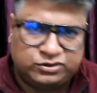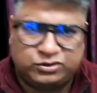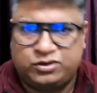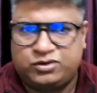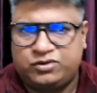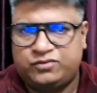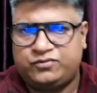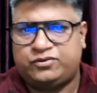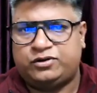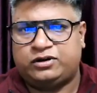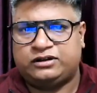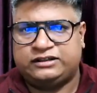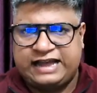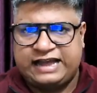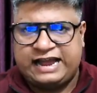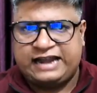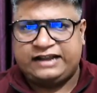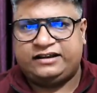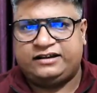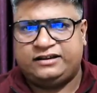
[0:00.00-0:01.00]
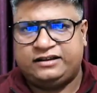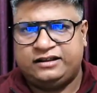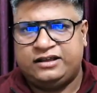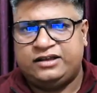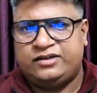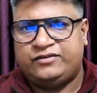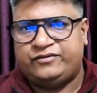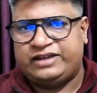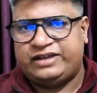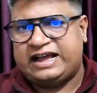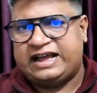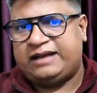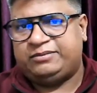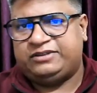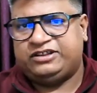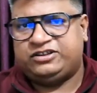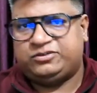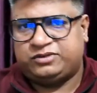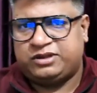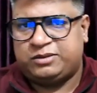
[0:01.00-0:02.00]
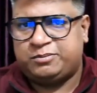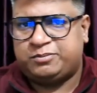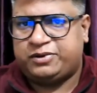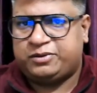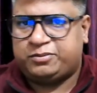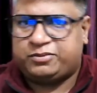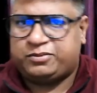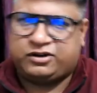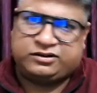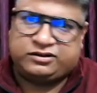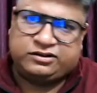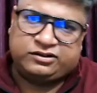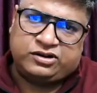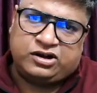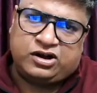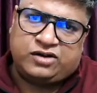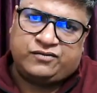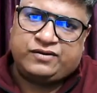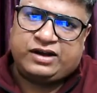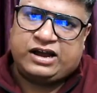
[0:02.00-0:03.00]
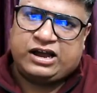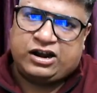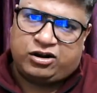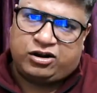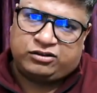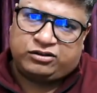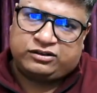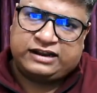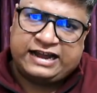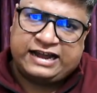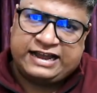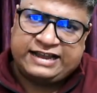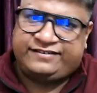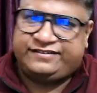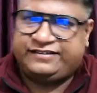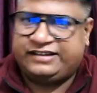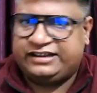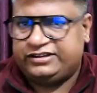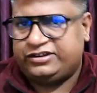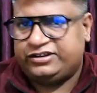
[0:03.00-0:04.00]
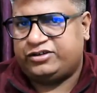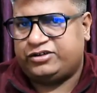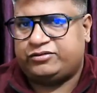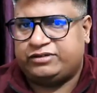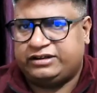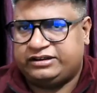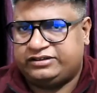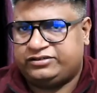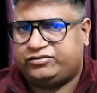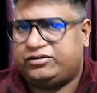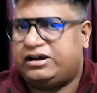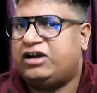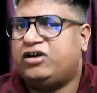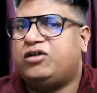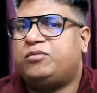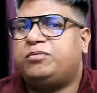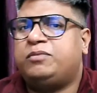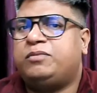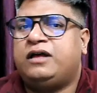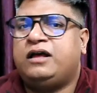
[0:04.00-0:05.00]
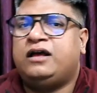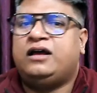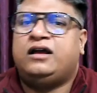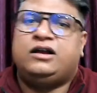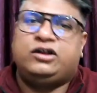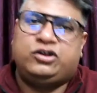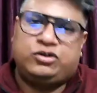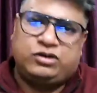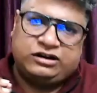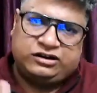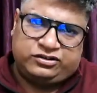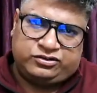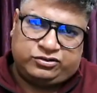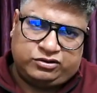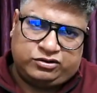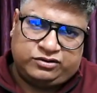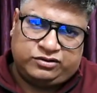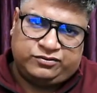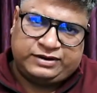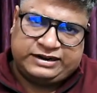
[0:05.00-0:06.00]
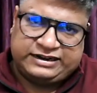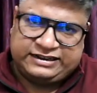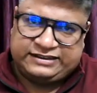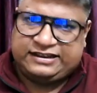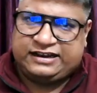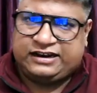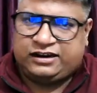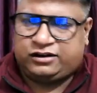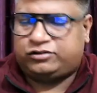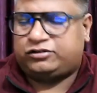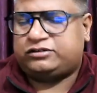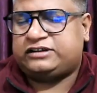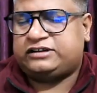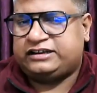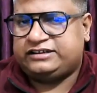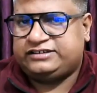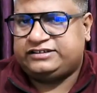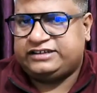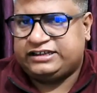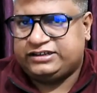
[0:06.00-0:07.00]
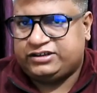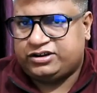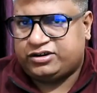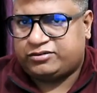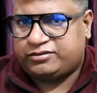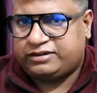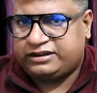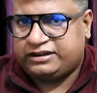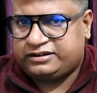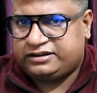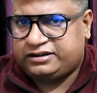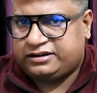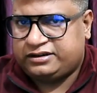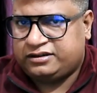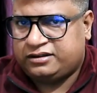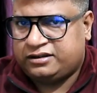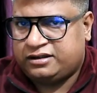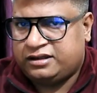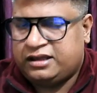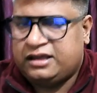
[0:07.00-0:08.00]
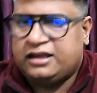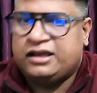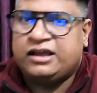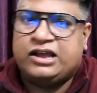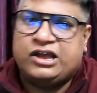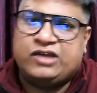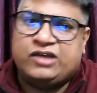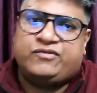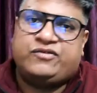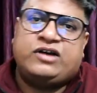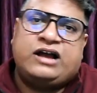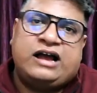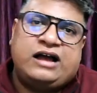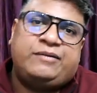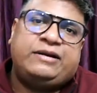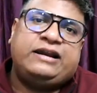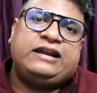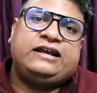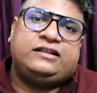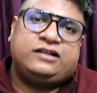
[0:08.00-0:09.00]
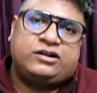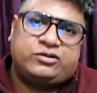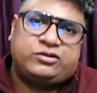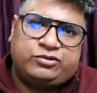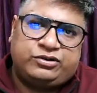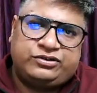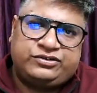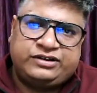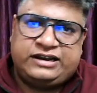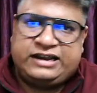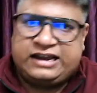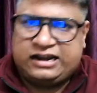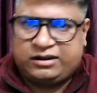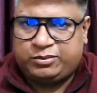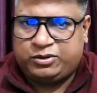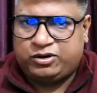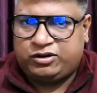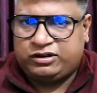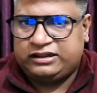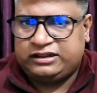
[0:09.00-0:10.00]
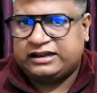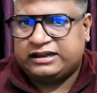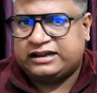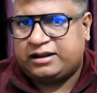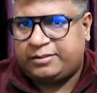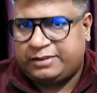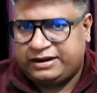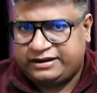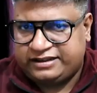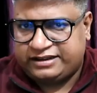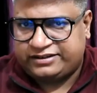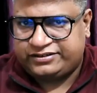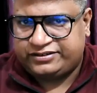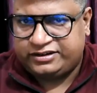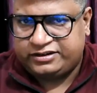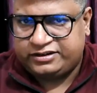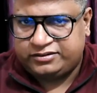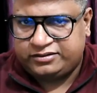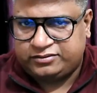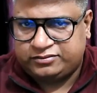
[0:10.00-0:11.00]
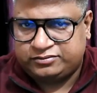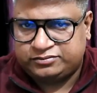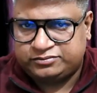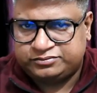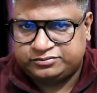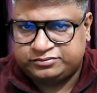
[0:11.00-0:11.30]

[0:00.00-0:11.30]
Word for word: So for that, we have this simple process of unauthorized change request. So I hope you understood what is an unauthorized change request. If you have any other question, let me know in the comment section.